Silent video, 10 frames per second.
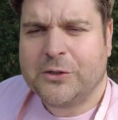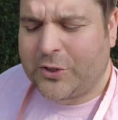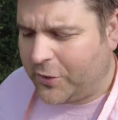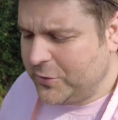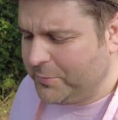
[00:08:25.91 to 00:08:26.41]

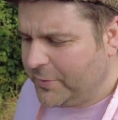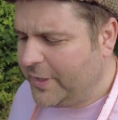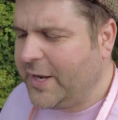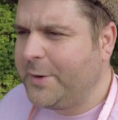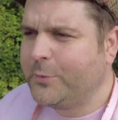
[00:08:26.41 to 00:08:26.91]
Tottenham
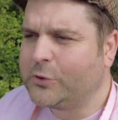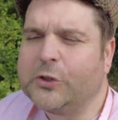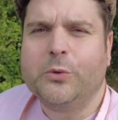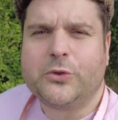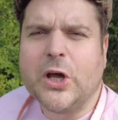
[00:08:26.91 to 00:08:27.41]
then he will
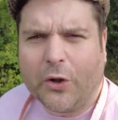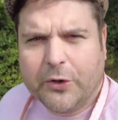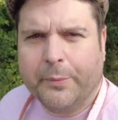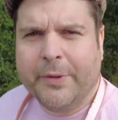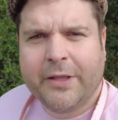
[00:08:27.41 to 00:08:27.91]
sue
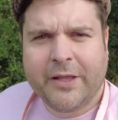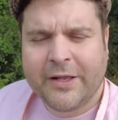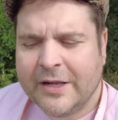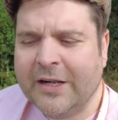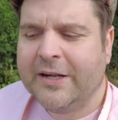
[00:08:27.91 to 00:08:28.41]
Tottenham
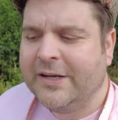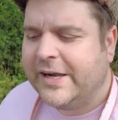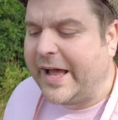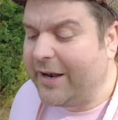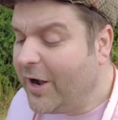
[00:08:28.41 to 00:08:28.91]

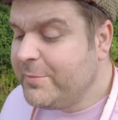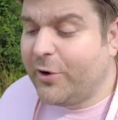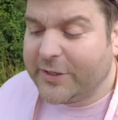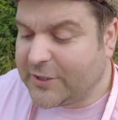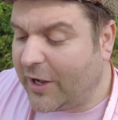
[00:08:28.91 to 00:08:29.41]
and I'm
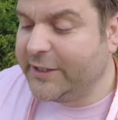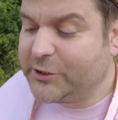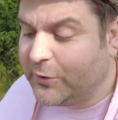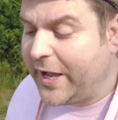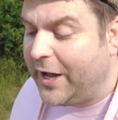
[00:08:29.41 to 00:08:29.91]
not entirely
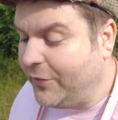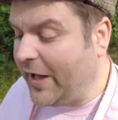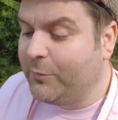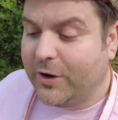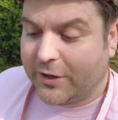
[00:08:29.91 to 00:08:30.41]
sure how
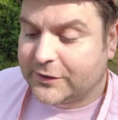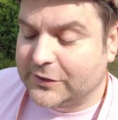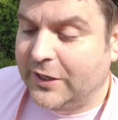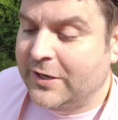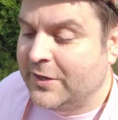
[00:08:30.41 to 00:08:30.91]
that
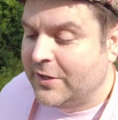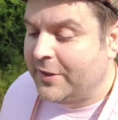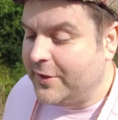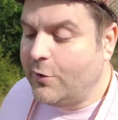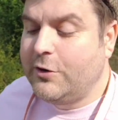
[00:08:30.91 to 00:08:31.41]
works
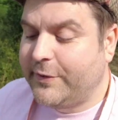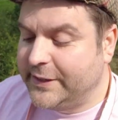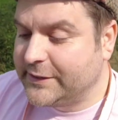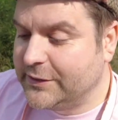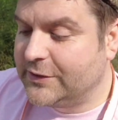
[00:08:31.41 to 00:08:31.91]
the only
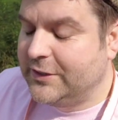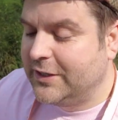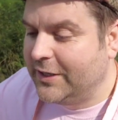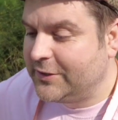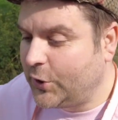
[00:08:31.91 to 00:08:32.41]
reason
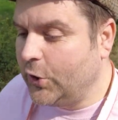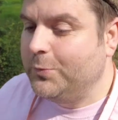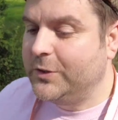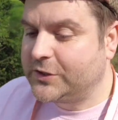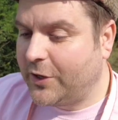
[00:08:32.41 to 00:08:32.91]

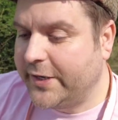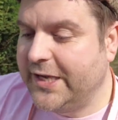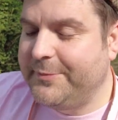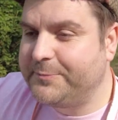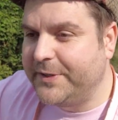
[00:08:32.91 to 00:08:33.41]
Tottenham would sign
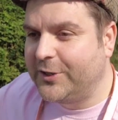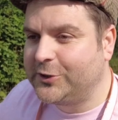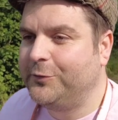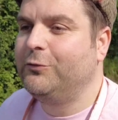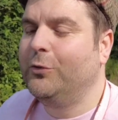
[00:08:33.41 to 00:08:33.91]
him is because
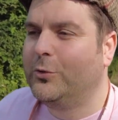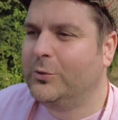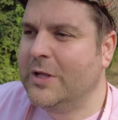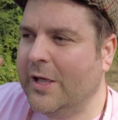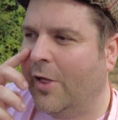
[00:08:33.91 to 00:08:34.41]
of a
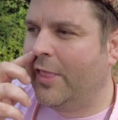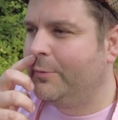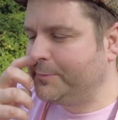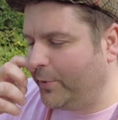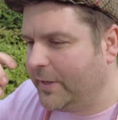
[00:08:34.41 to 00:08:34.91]
rule that
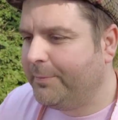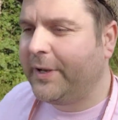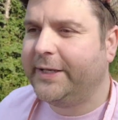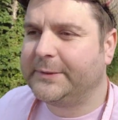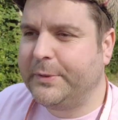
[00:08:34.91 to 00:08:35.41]
was put in
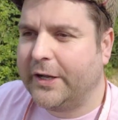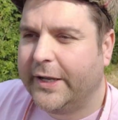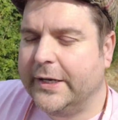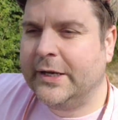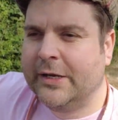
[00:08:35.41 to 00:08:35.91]
place
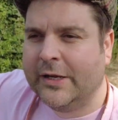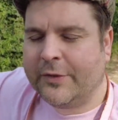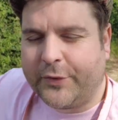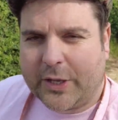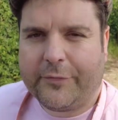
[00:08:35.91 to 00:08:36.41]
by
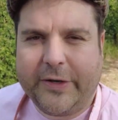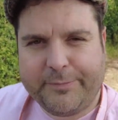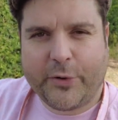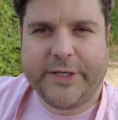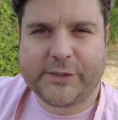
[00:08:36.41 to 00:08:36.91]
the governing
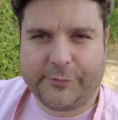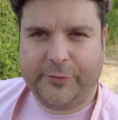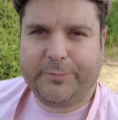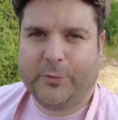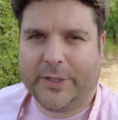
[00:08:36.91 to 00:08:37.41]
bodies of
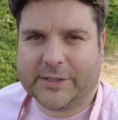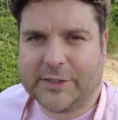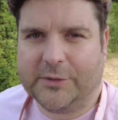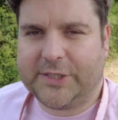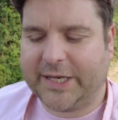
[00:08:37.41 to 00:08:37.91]
footballing
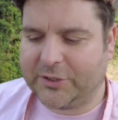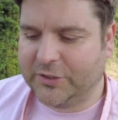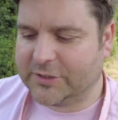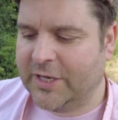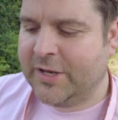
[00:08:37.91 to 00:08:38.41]

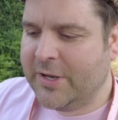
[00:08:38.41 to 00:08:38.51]
associations